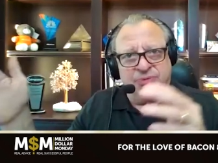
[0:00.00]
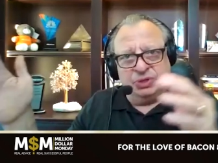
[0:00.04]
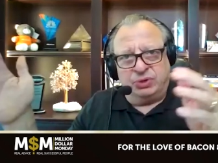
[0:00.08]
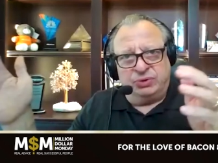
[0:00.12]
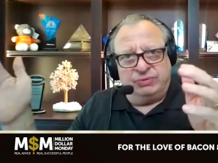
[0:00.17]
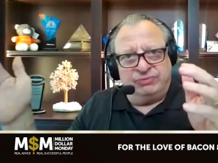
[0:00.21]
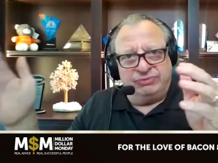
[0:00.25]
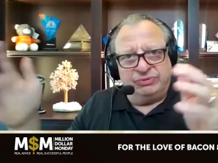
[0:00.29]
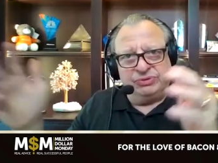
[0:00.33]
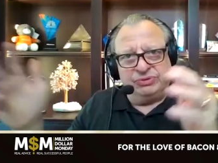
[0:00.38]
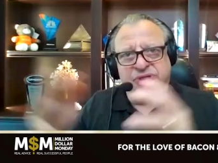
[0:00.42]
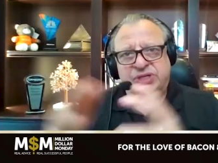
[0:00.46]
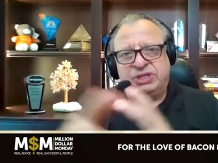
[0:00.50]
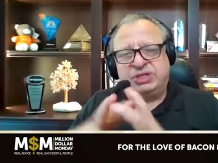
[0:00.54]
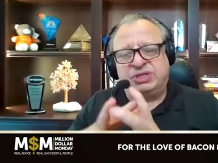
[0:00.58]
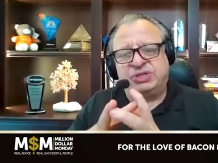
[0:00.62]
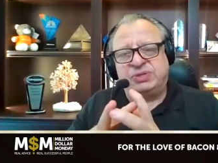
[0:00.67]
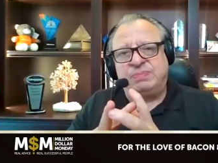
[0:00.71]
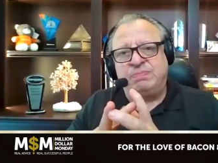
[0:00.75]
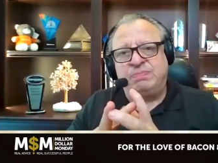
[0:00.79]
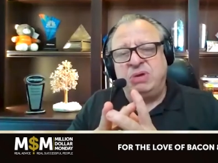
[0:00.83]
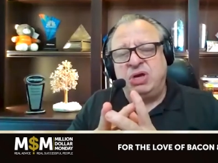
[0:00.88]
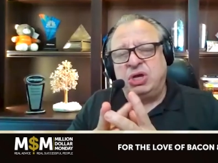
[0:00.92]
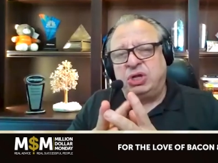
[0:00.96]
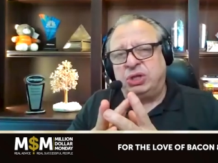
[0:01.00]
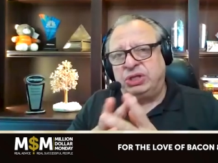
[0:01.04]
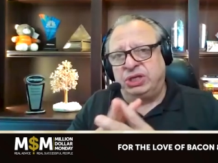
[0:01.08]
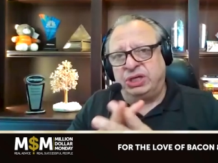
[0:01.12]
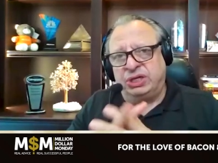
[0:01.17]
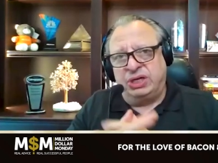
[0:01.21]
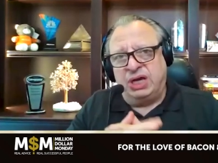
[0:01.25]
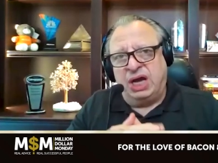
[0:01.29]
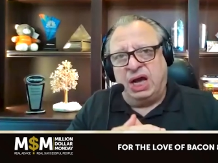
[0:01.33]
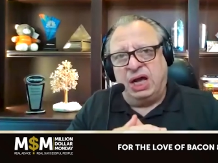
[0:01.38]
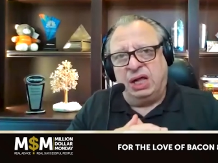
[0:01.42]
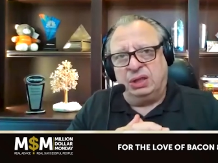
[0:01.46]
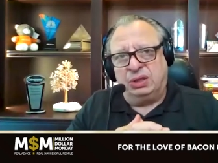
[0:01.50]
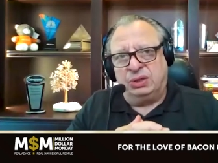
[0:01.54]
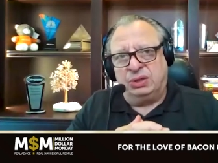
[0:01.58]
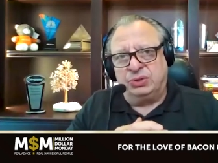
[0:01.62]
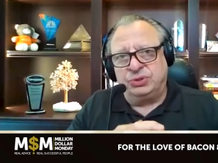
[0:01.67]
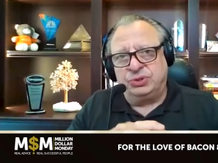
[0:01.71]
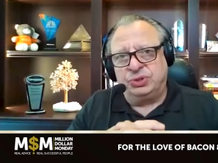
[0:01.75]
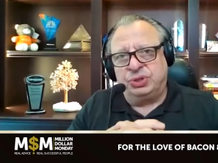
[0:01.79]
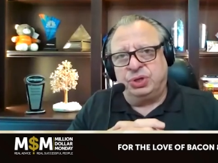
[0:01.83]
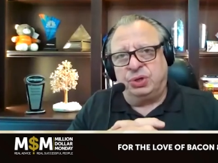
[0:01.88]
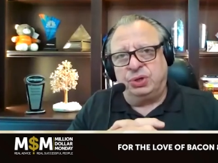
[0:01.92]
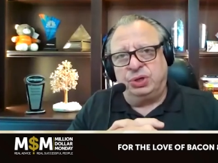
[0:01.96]
to over $6 million.
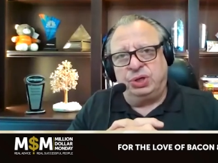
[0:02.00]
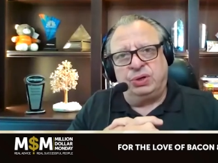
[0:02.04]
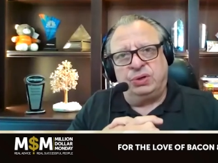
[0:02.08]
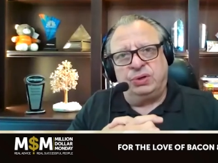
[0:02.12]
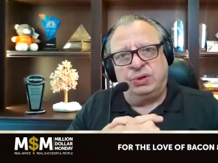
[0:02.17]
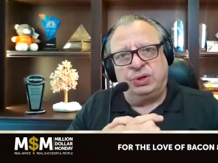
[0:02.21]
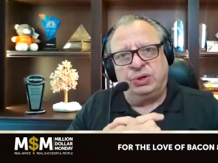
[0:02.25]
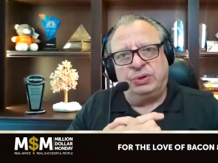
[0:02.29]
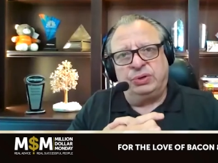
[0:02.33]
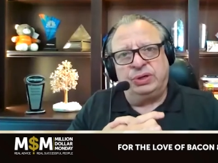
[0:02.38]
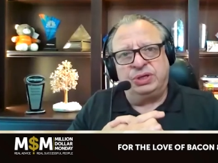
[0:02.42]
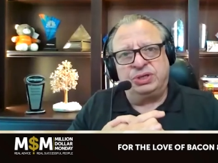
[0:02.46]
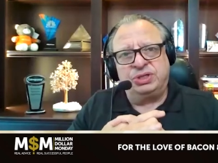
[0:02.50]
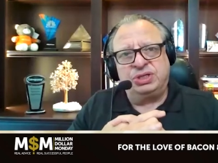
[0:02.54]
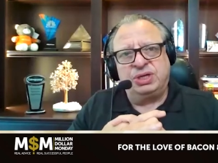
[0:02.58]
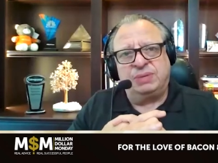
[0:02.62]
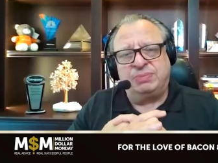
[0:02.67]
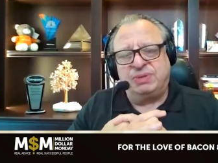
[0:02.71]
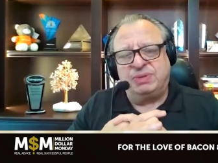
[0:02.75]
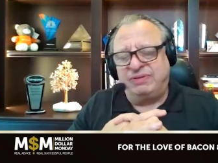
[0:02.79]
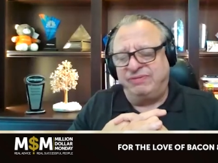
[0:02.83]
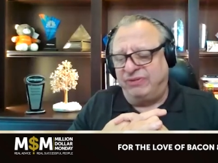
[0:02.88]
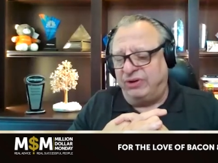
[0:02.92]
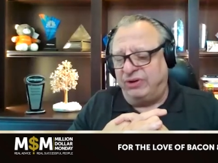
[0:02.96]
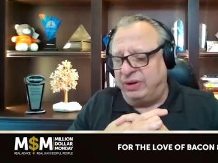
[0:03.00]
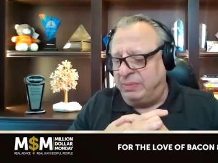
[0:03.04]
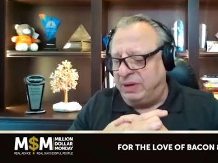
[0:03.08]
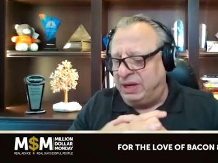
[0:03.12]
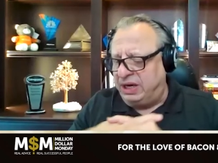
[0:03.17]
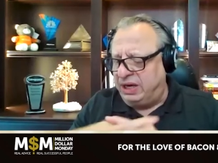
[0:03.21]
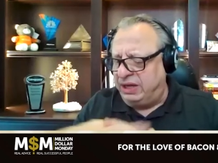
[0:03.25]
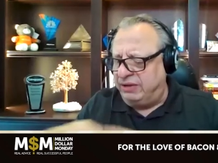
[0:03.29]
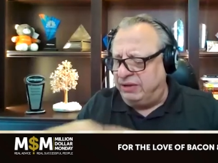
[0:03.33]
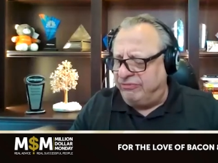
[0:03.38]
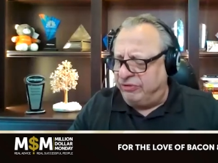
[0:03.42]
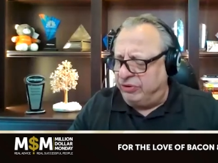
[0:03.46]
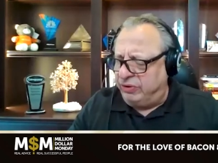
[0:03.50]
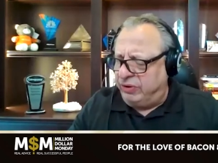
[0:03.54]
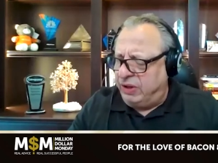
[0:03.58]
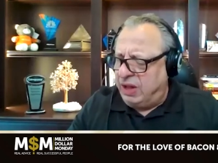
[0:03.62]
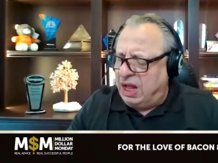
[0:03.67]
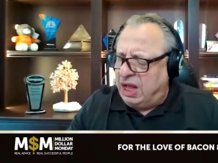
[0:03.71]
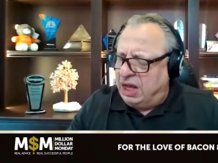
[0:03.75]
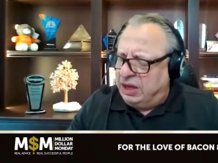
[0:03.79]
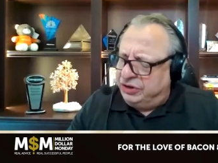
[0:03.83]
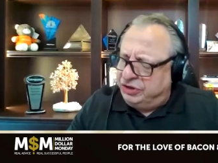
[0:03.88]
So you're doing something very meaningful.